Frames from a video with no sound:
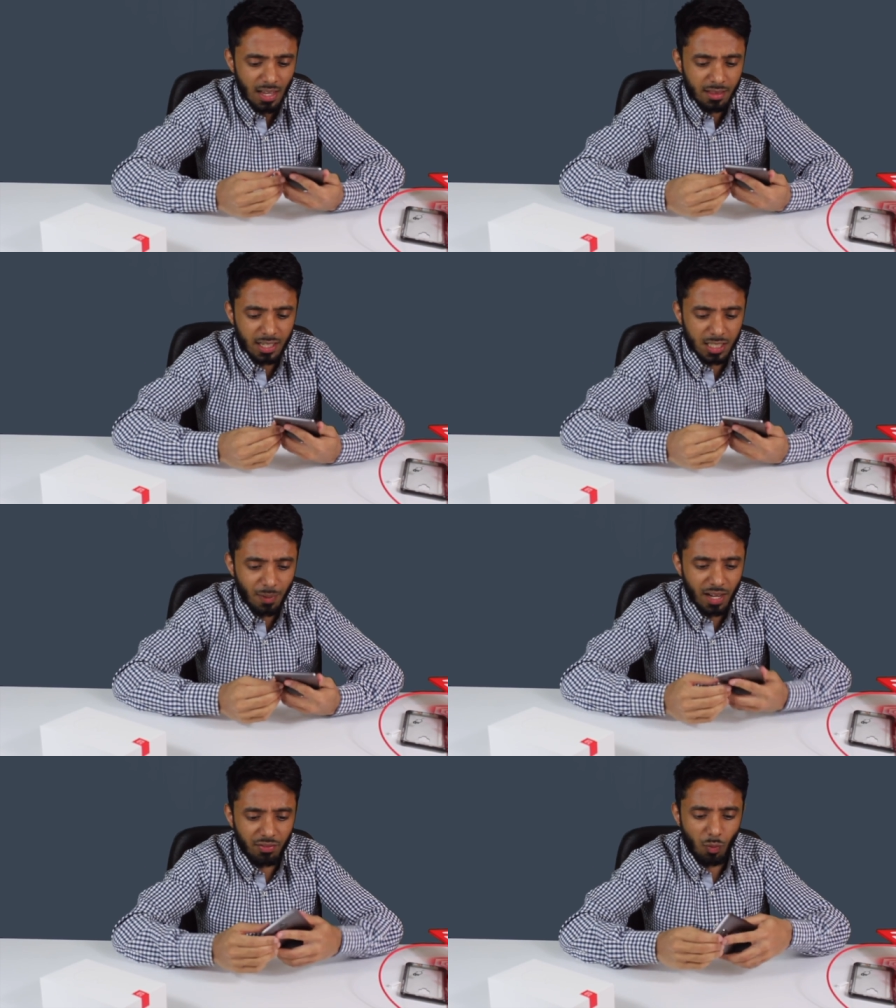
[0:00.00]
The
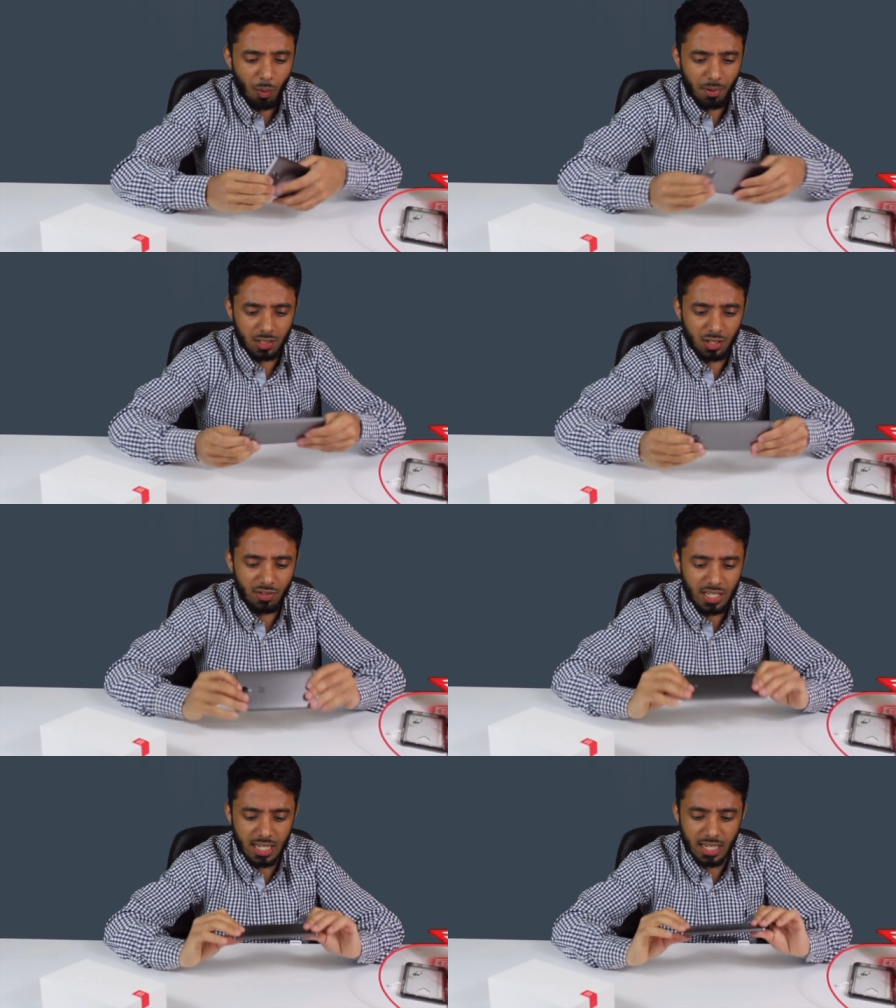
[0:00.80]
display of the OnePlus
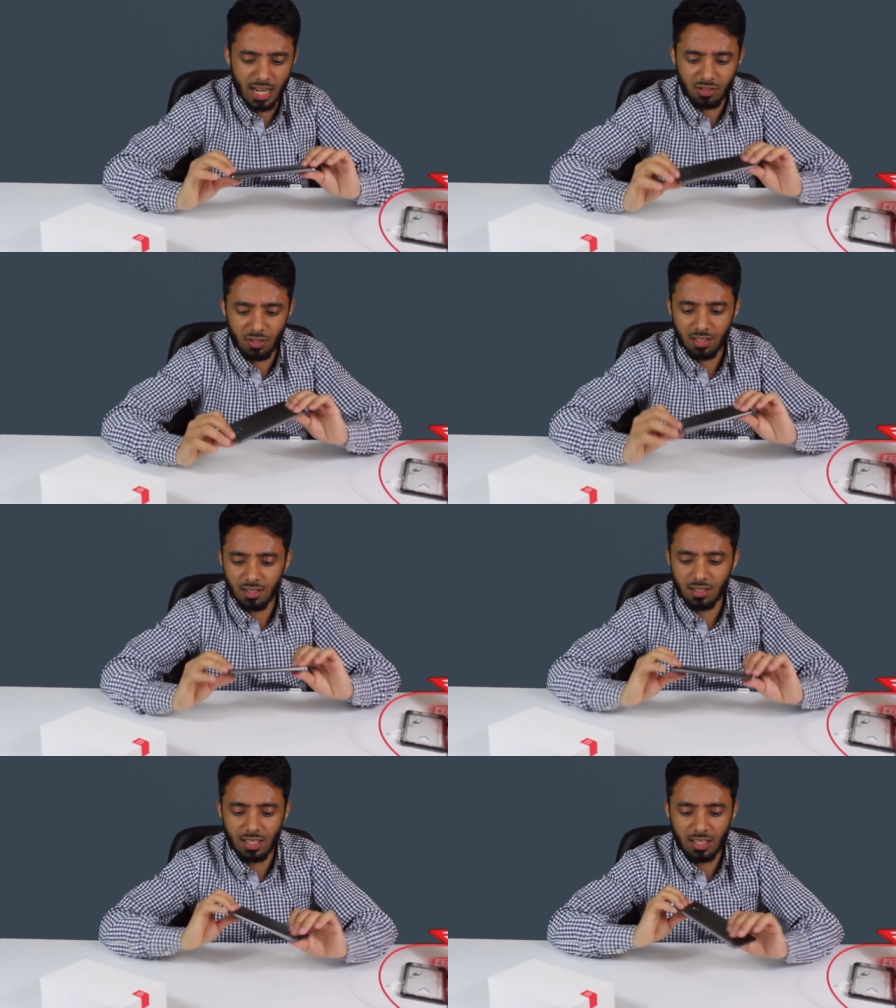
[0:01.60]
3T, as you
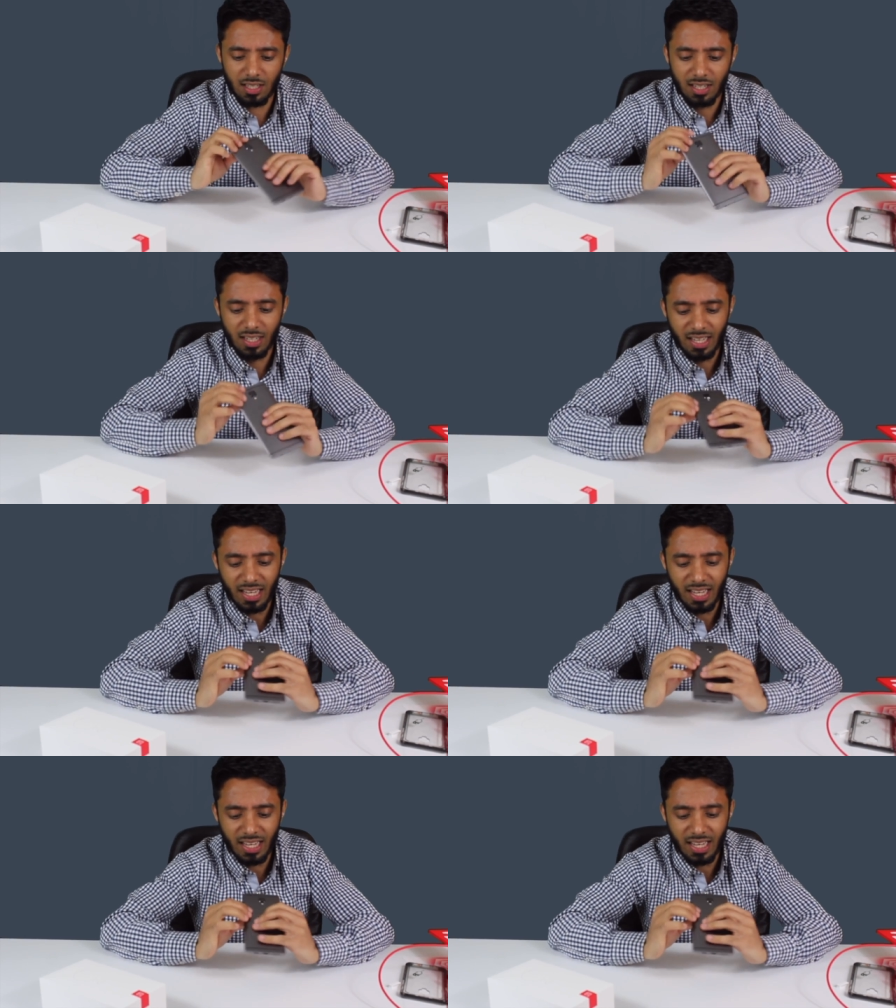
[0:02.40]
can see,